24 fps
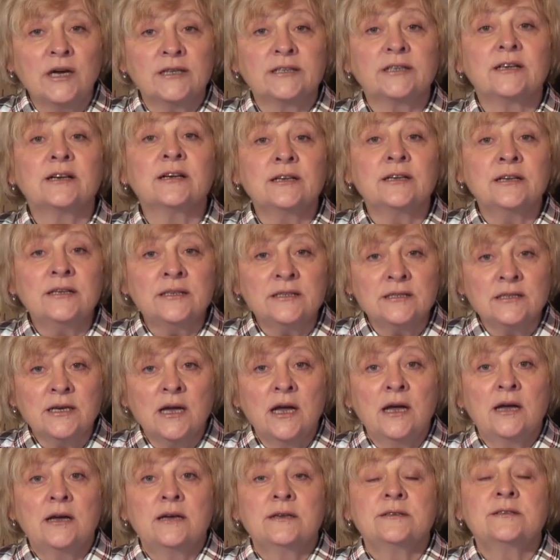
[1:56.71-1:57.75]
of
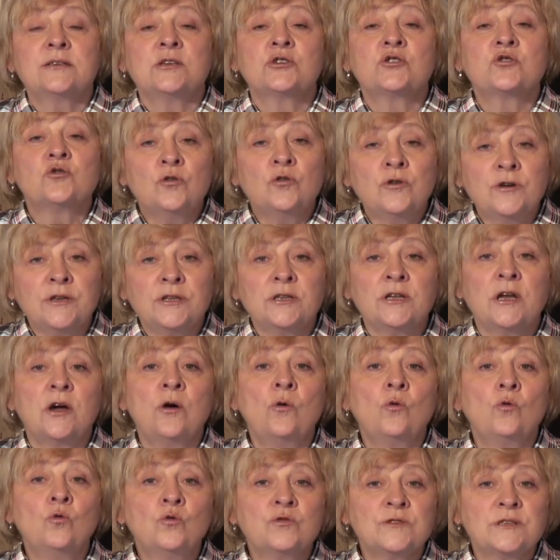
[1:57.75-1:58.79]
narrow-minded people
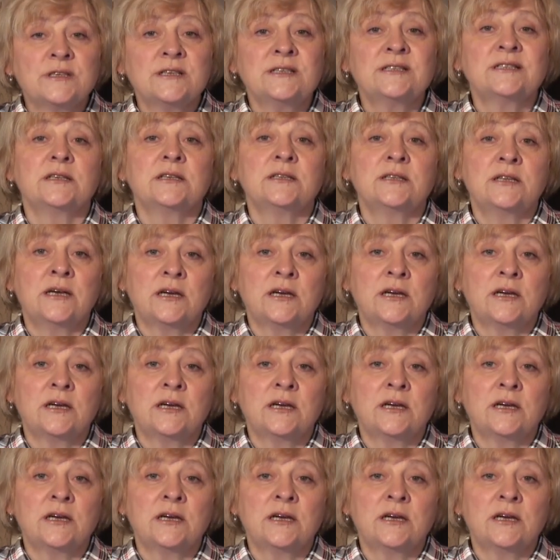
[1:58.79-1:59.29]
because we